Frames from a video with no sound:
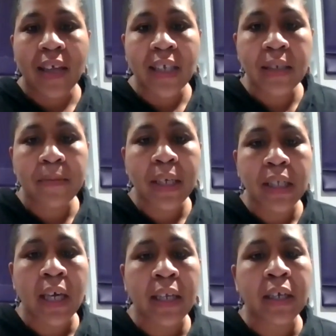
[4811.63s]
that's
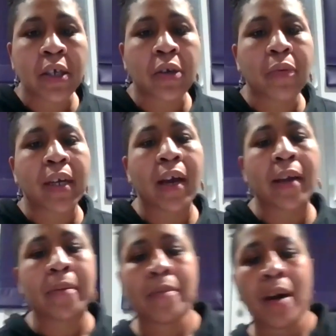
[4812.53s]
amazing and you know what
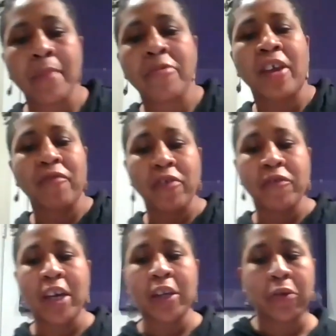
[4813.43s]
i'm i'm thankful
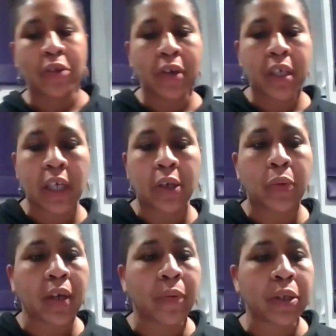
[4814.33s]
that you're there because i know
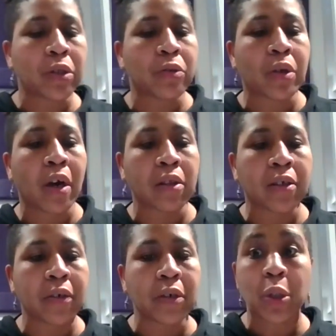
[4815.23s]
when i went to
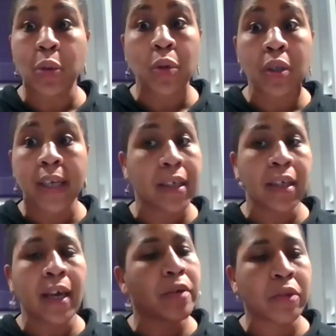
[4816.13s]
culinary school like
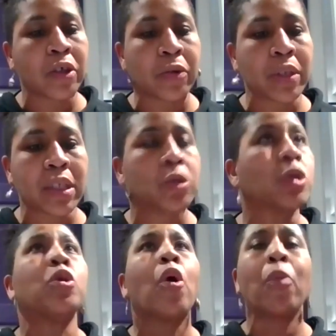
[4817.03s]
yeah there was there's
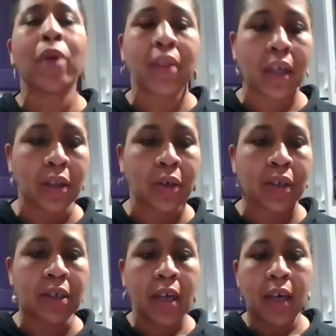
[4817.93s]
no one that
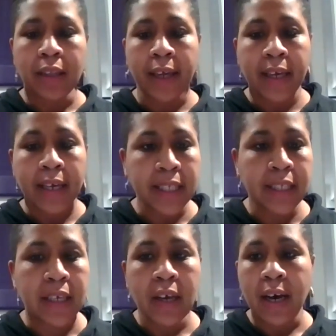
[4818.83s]
looked like
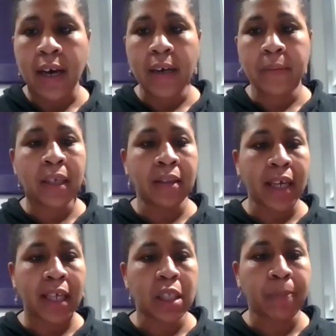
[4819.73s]
us um, in
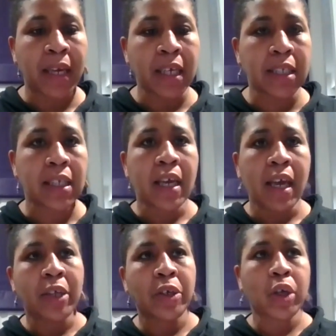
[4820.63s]
that space
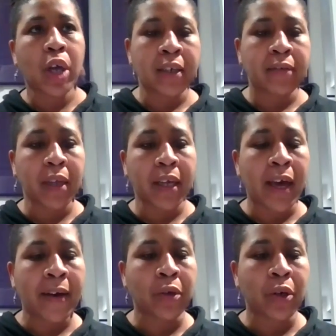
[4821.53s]
and you're kind of like
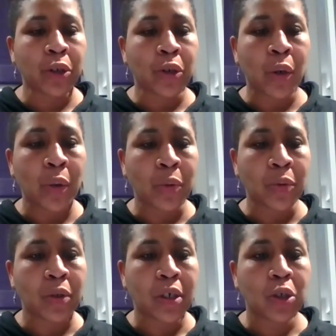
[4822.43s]
out on your
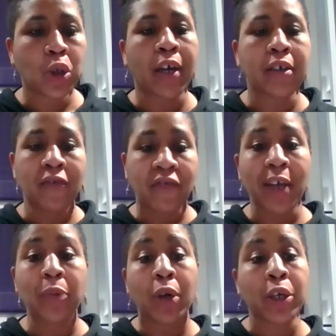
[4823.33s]
own trying to
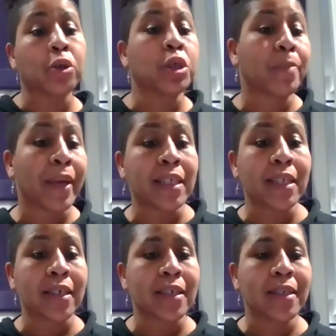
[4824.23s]
find what your space
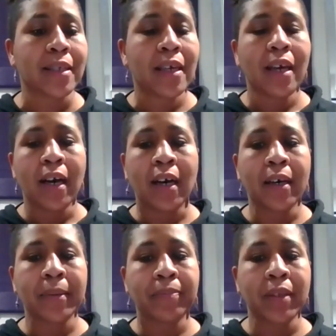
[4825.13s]
is
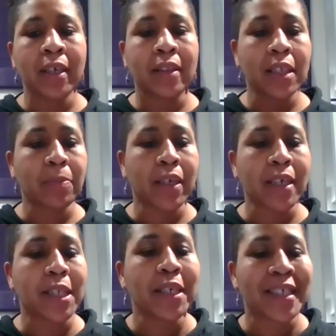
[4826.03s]
um, in this place